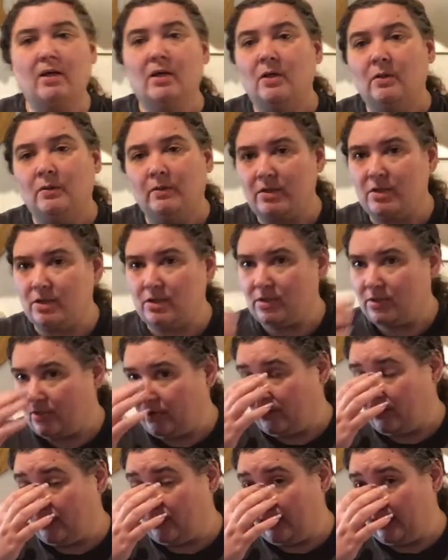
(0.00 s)
which is
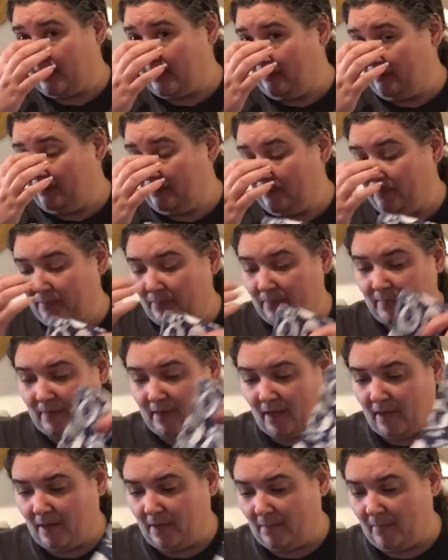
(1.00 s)
generally
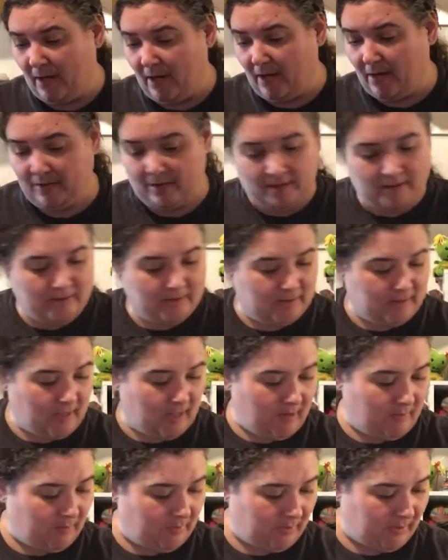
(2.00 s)
how it ends
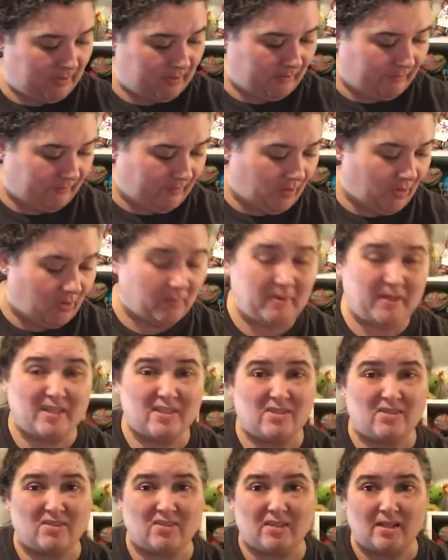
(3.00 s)
up in the fall, because
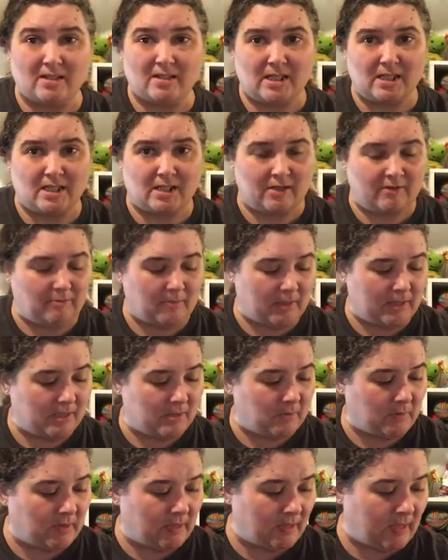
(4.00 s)
there's lots of stuff my
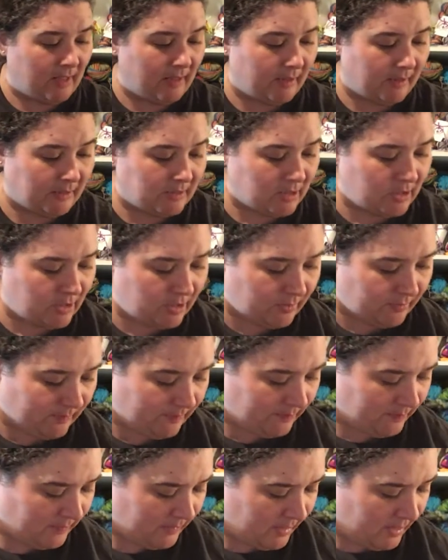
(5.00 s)
husband and I like to do.
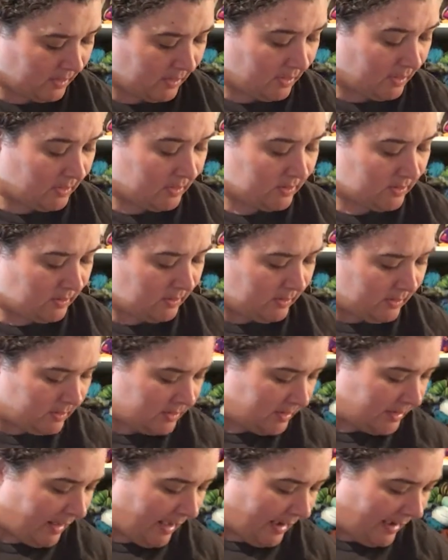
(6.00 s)
So there's
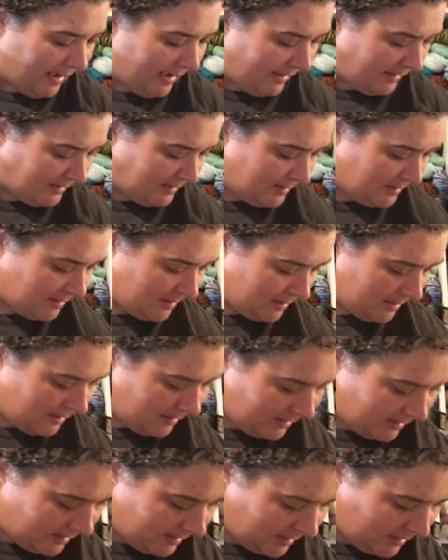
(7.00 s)
that.
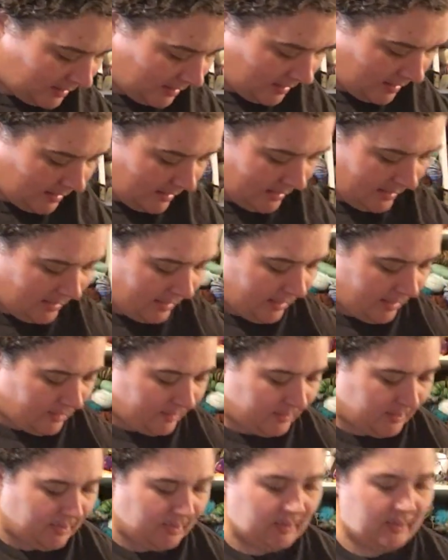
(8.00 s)
And
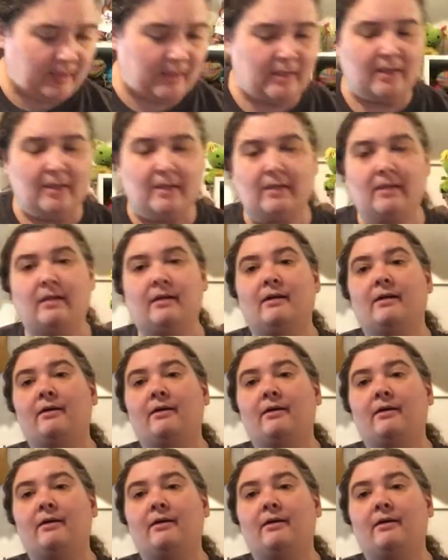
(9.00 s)
then